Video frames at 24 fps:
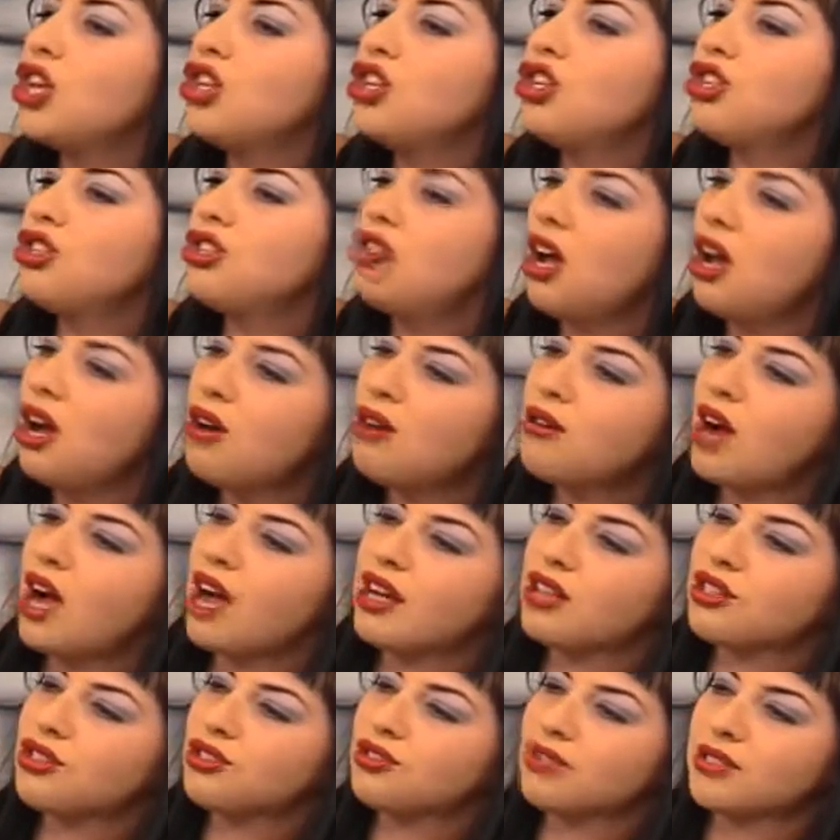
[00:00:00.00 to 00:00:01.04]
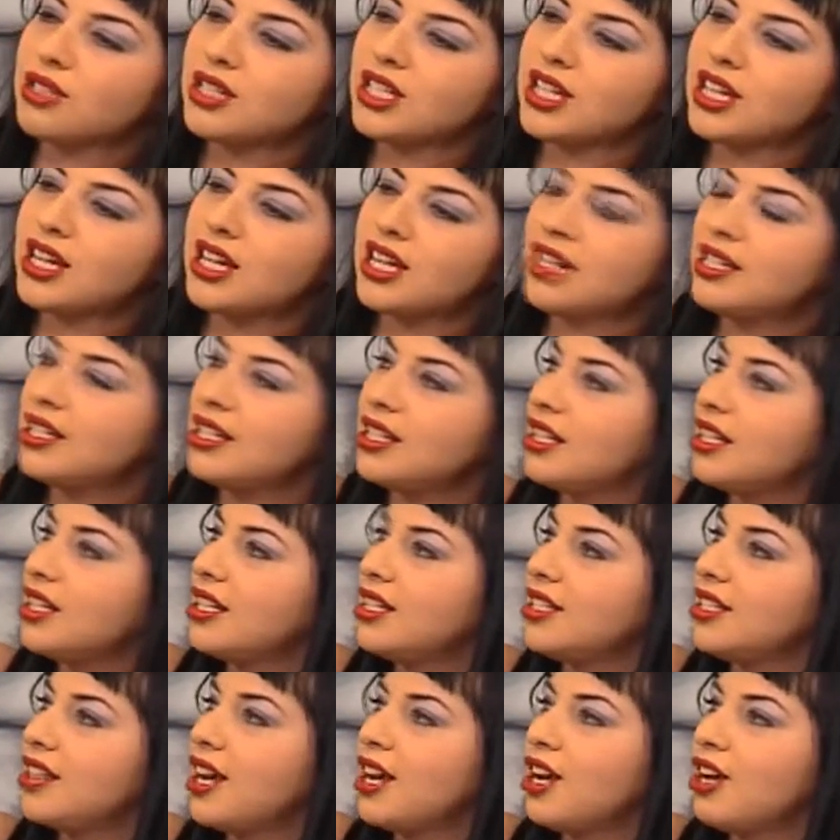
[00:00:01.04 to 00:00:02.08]
No, actually, I
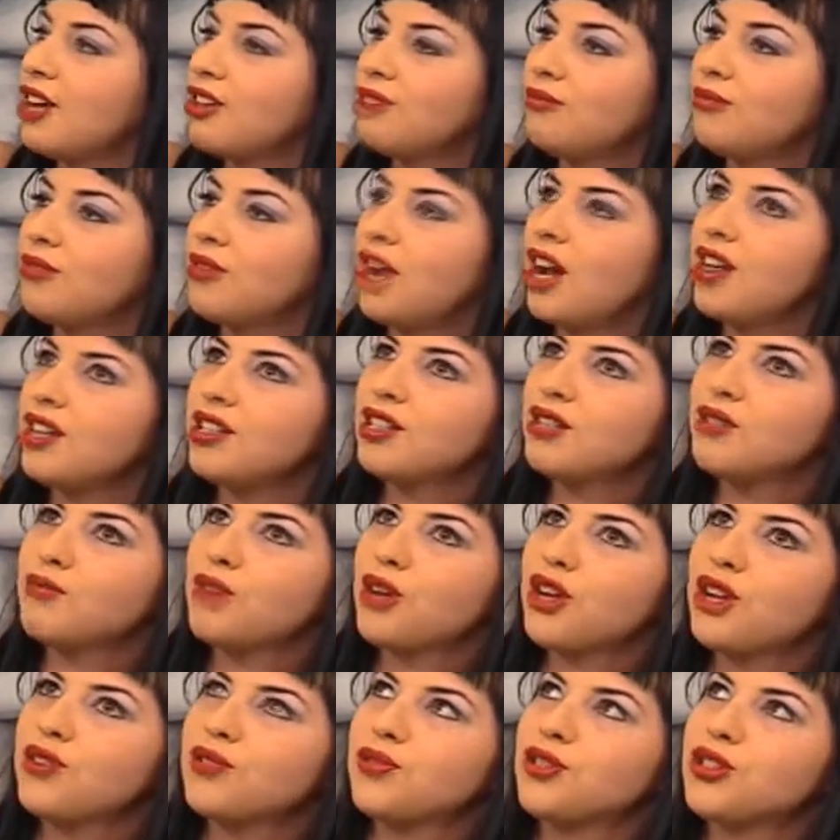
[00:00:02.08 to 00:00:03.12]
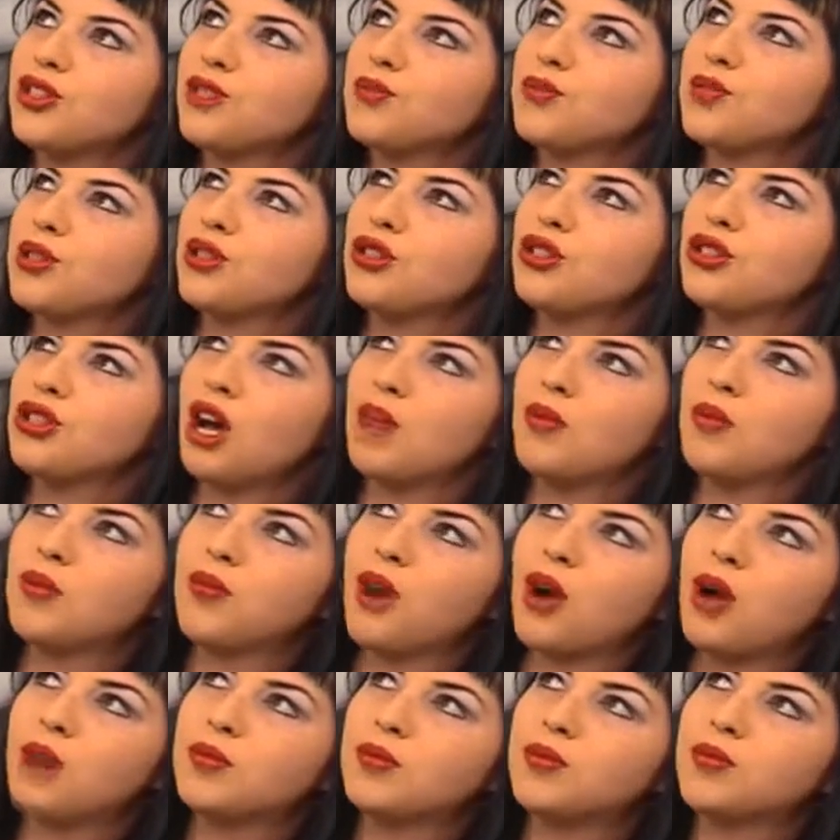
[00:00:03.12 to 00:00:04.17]
didn't. I did my first blowjob
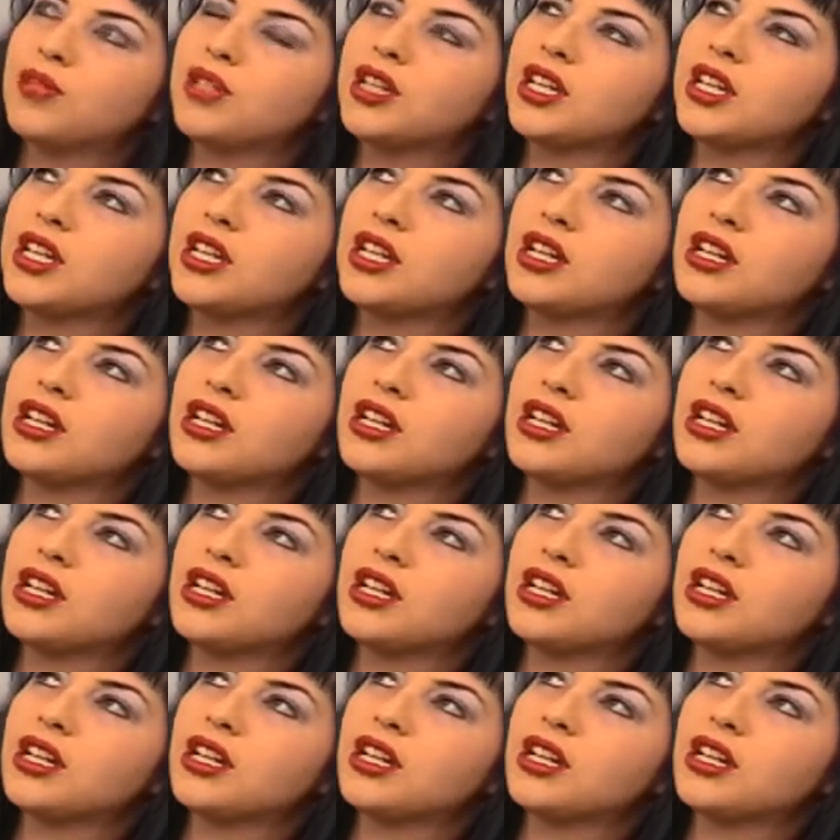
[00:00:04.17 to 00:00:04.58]
probably